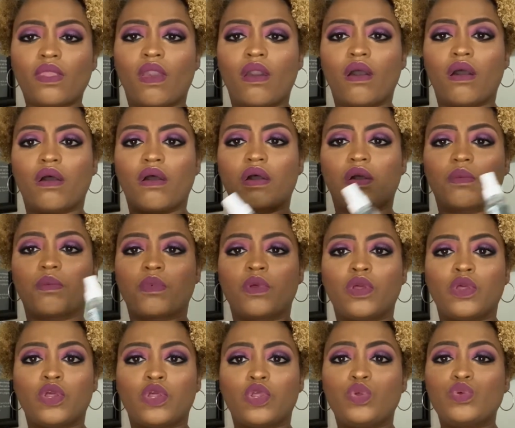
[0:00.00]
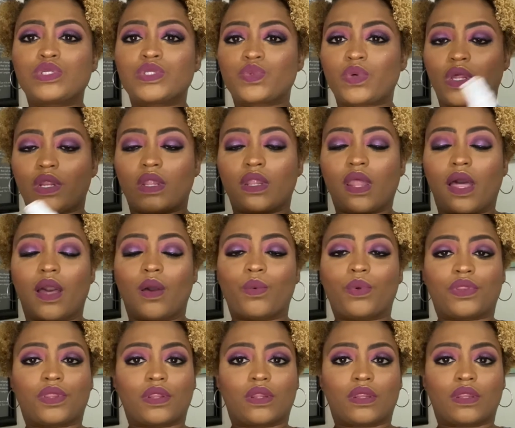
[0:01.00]
um, you sweat a lot
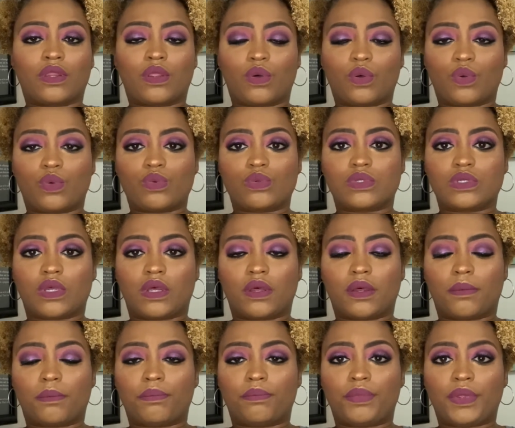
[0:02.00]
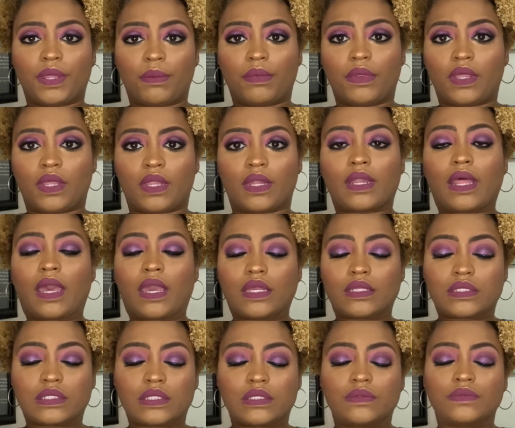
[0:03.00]
with those um, beaming
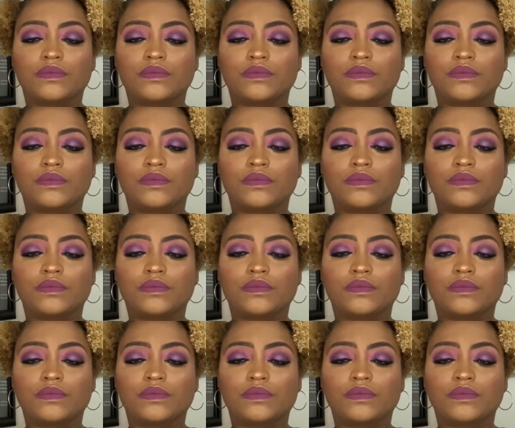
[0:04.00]
lights.